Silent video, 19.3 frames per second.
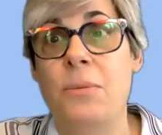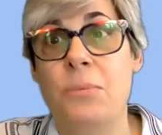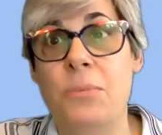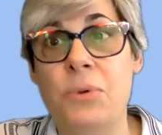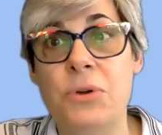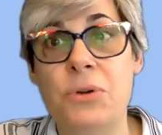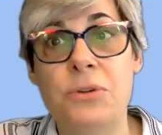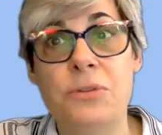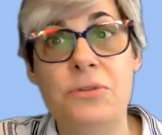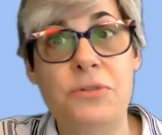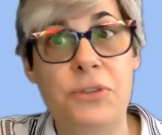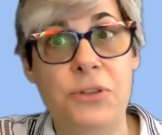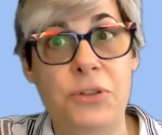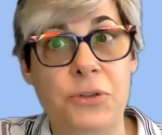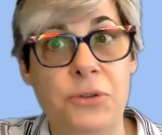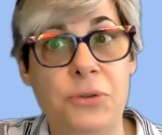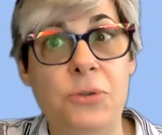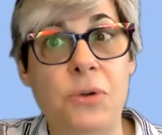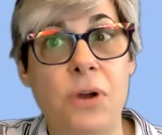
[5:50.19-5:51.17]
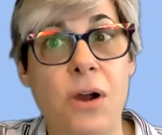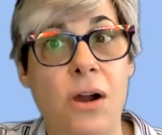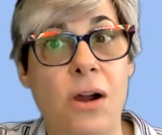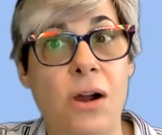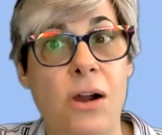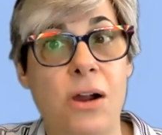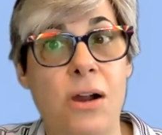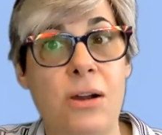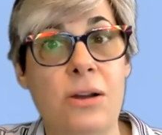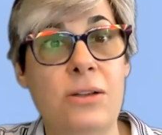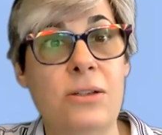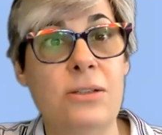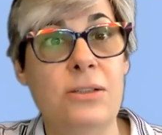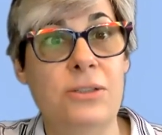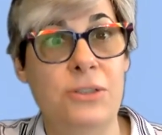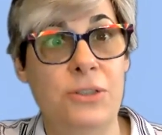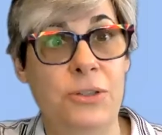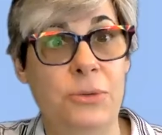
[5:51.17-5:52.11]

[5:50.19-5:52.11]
move to R,